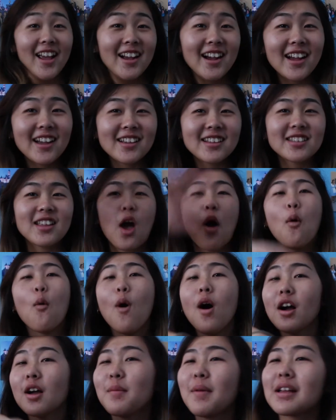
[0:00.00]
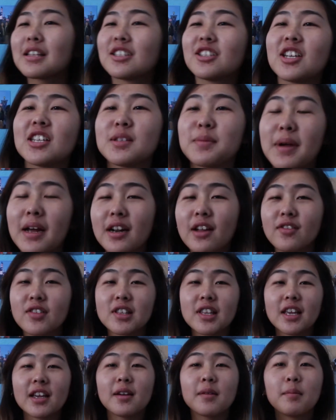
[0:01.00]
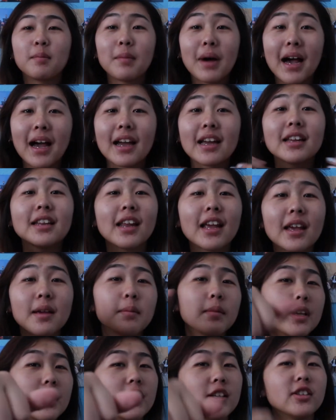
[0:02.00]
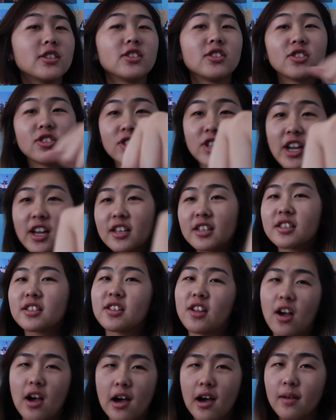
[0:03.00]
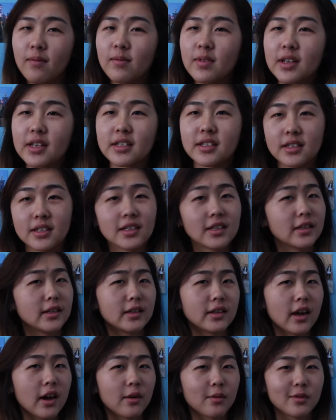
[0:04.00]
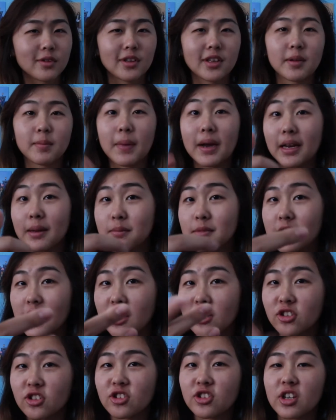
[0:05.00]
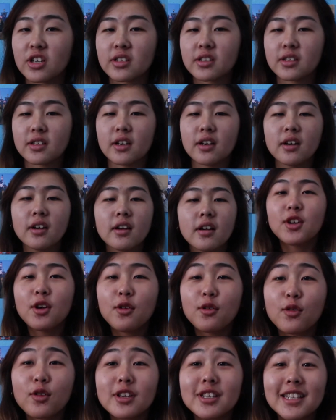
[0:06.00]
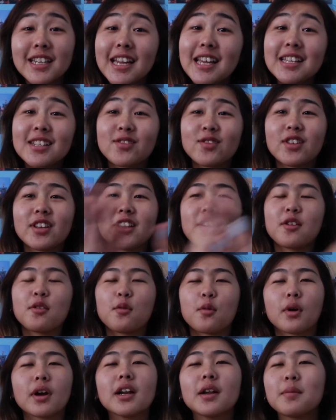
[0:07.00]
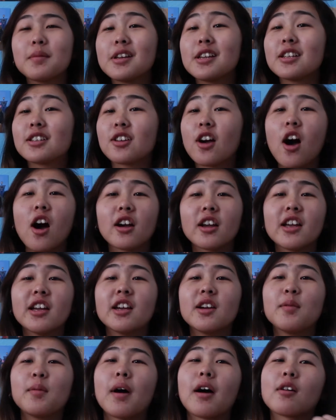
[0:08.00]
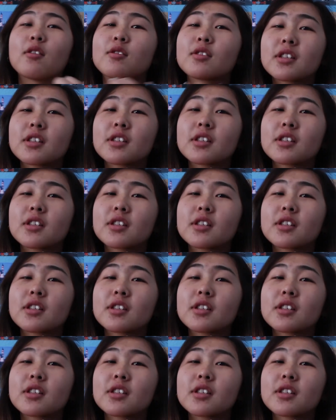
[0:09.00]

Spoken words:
guys, welcome back to Just About Everything. My name is Jess, obviously, not really. My name is actually Jessica. So for today's video, we're gonna be talking about